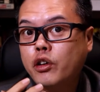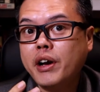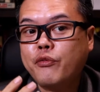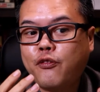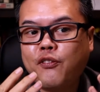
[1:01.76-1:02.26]

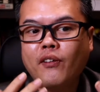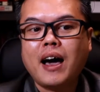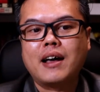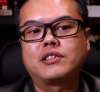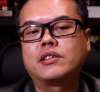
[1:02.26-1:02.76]
great
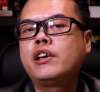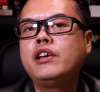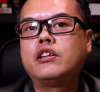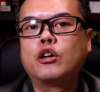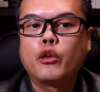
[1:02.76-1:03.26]
floods
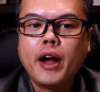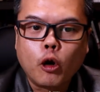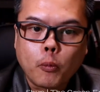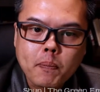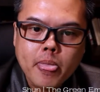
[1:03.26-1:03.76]
hit the
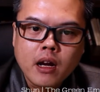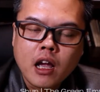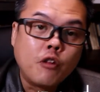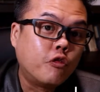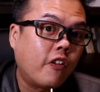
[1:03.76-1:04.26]
realm
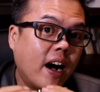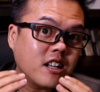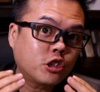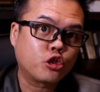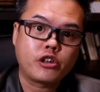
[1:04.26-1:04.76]
and
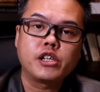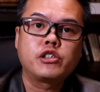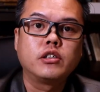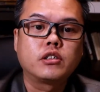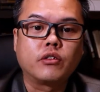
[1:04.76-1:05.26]
vast
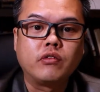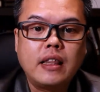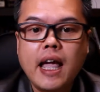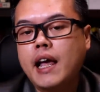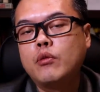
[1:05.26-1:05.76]
stretches of
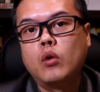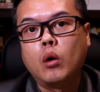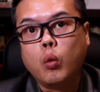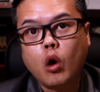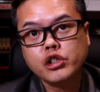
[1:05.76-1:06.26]
land were
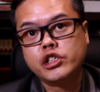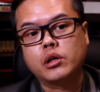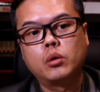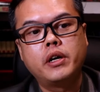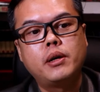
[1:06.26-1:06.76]
washed
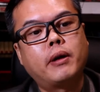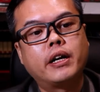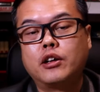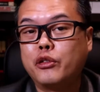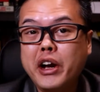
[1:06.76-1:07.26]
away by
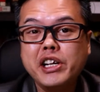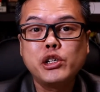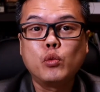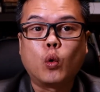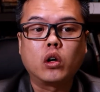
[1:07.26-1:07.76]
the
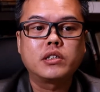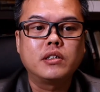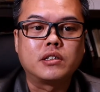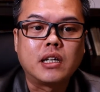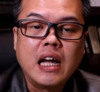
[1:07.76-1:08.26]
raging
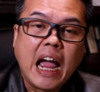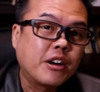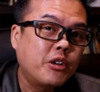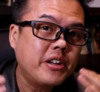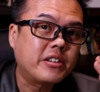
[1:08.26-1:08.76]
waters
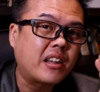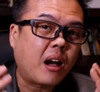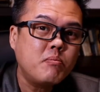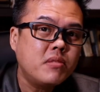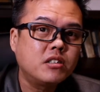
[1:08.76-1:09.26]
and great
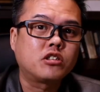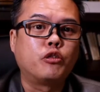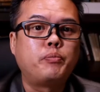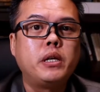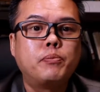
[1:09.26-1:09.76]
numbers
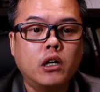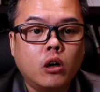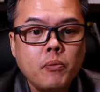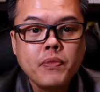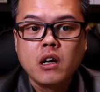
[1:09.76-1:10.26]
of
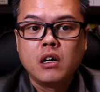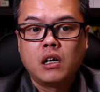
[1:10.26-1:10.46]
people